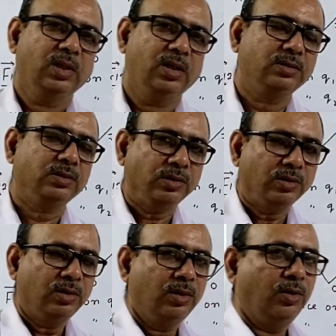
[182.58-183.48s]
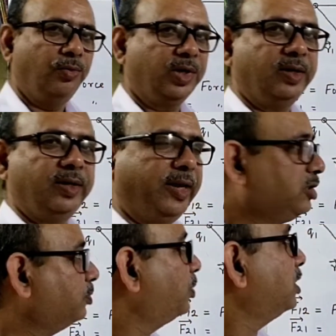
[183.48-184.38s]
Thus we can
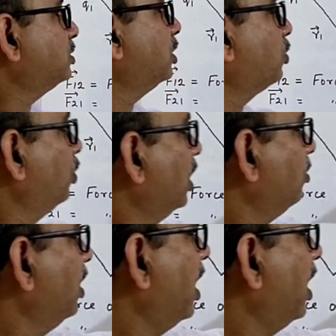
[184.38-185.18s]
express the Coulomb